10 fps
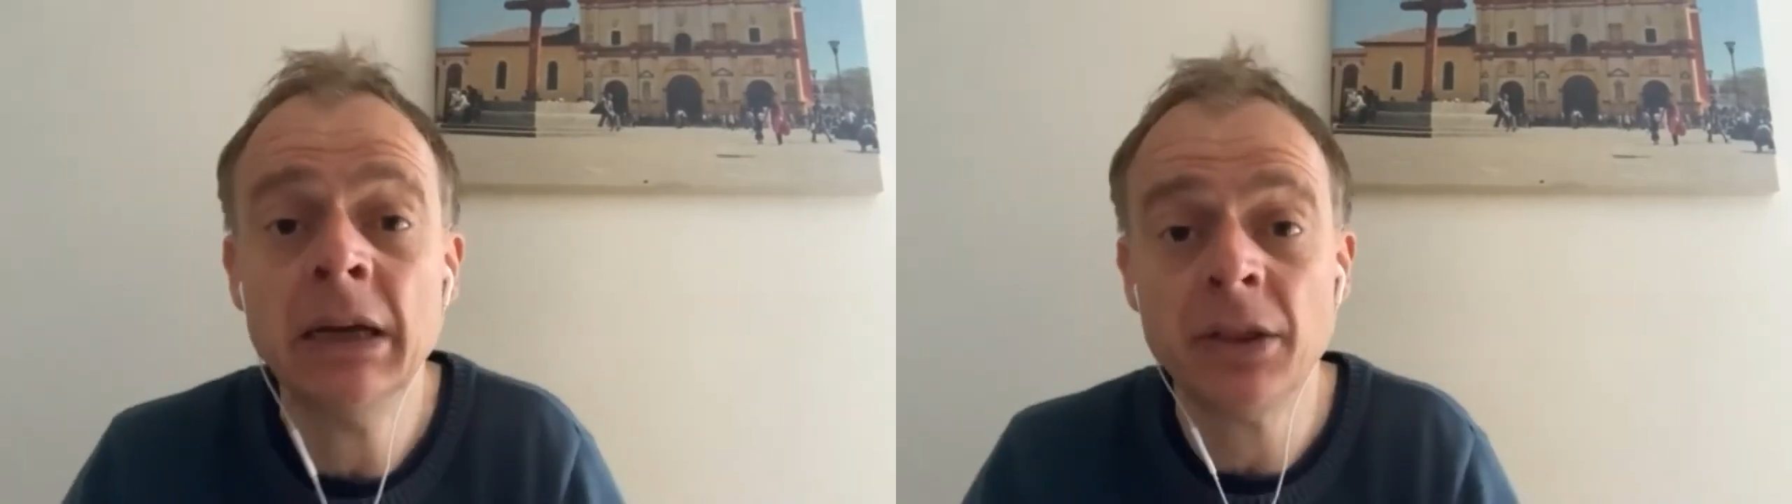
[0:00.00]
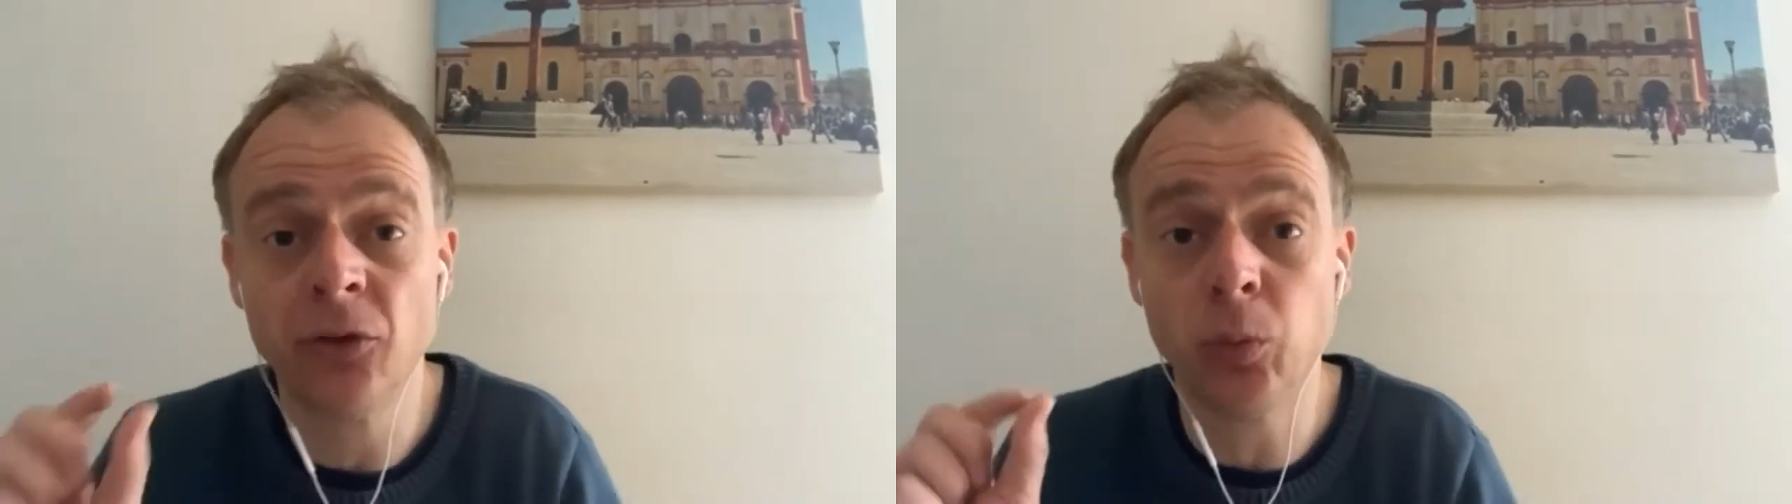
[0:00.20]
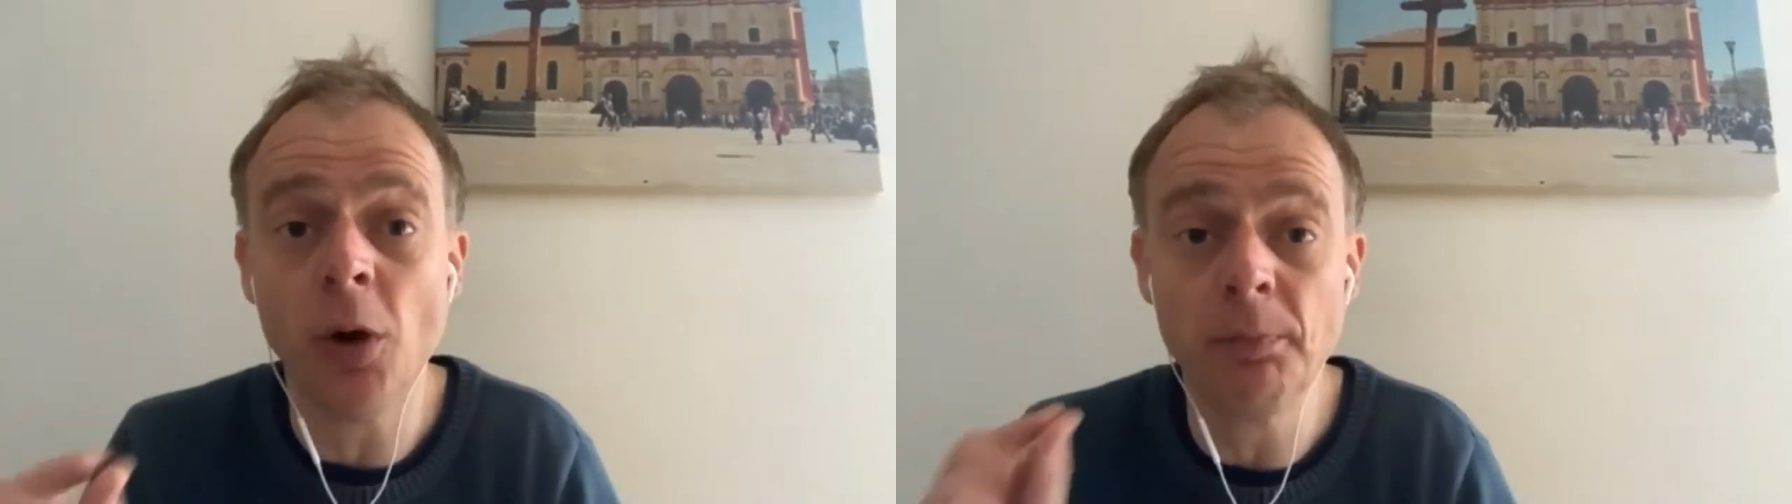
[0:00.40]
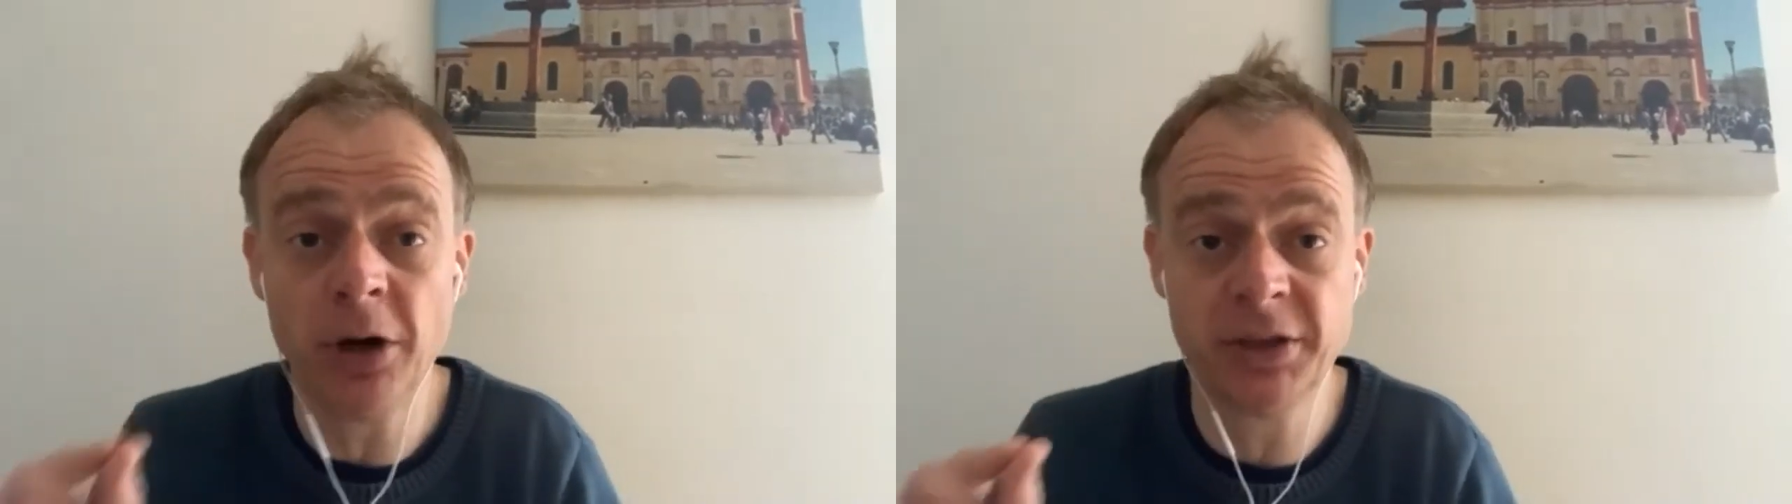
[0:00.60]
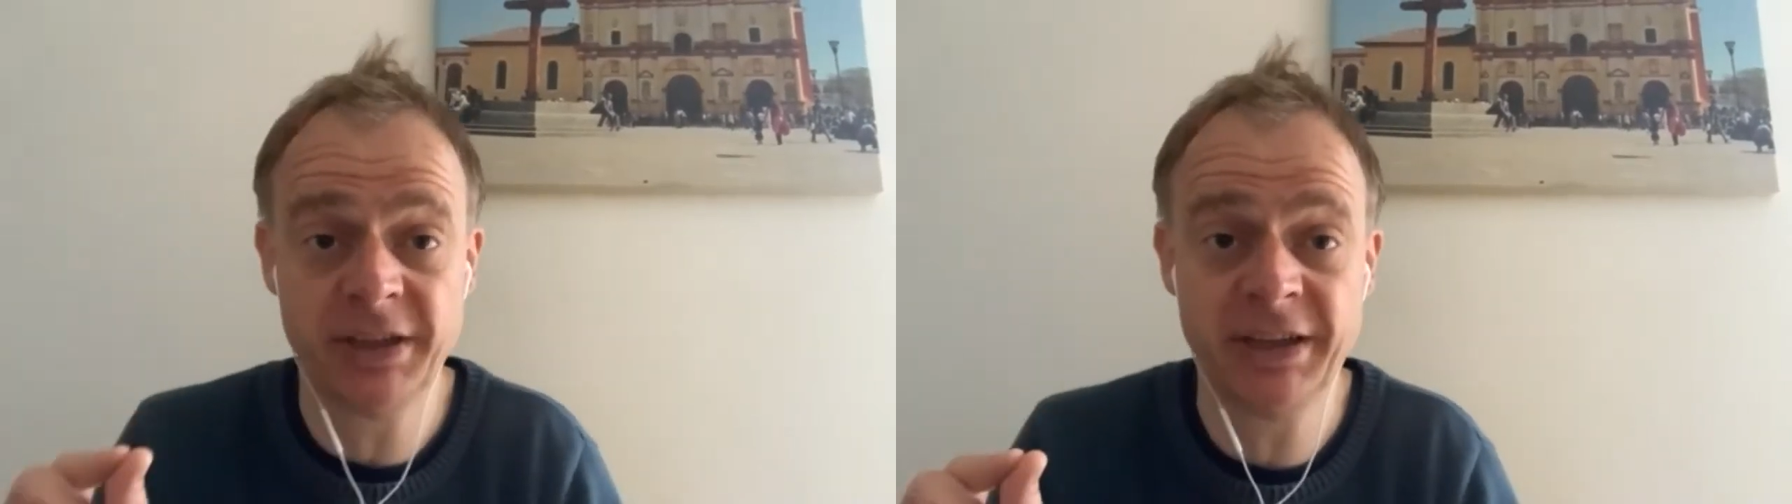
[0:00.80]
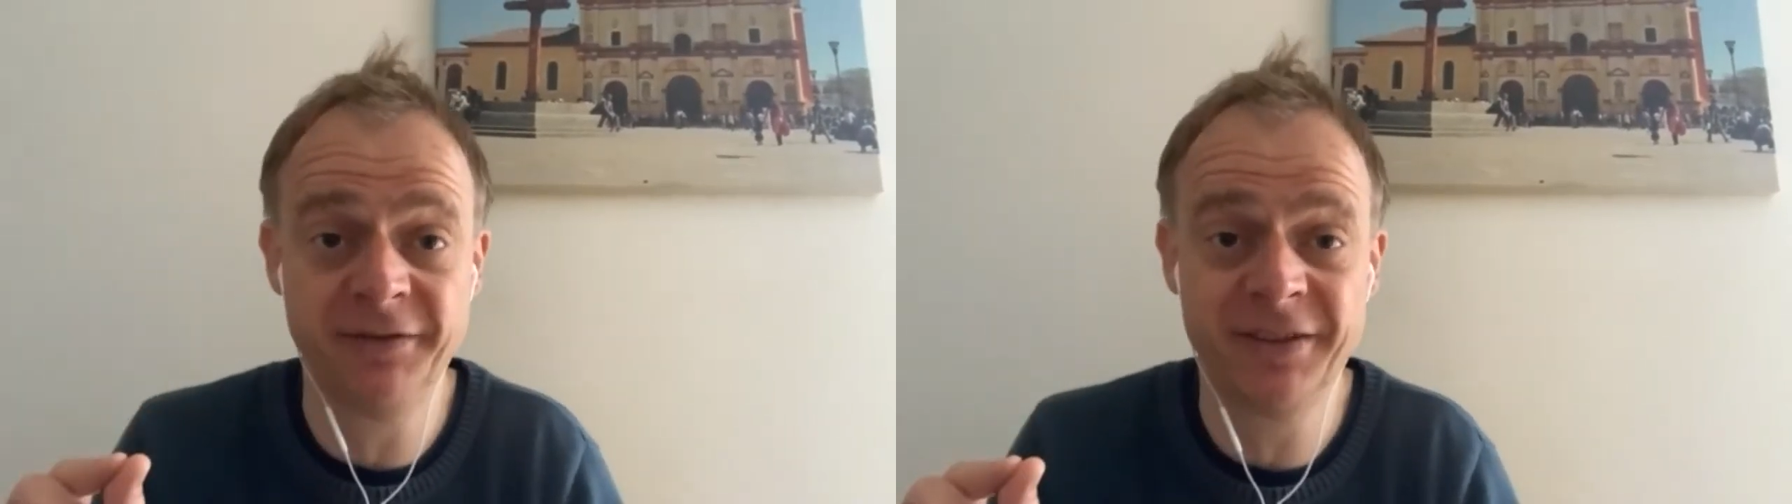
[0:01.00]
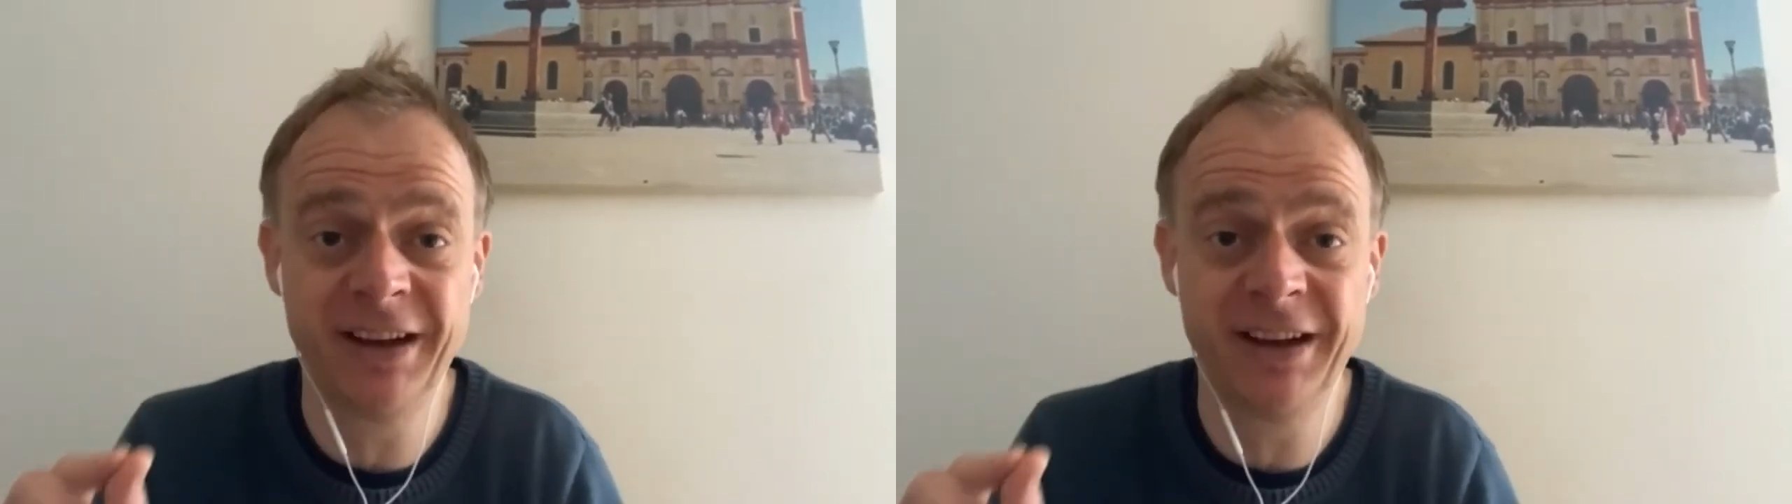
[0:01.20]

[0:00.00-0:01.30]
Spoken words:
There's one positive